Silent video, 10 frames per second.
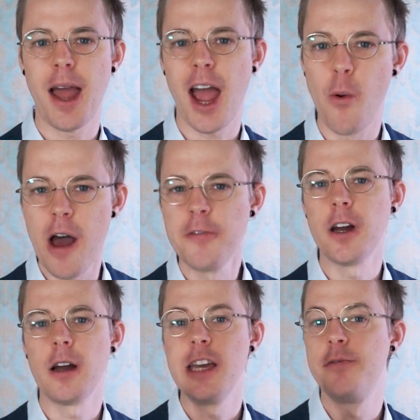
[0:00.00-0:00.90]

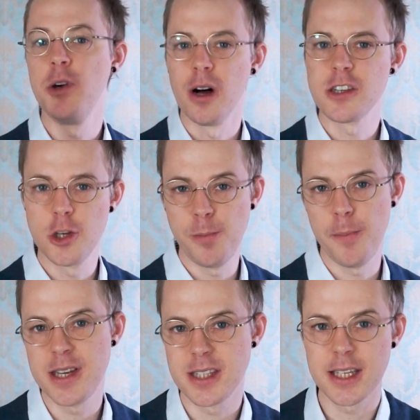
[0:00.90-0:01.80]
However, if you are super
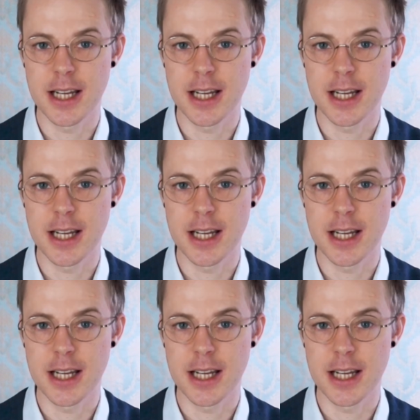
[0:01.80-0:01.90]
busy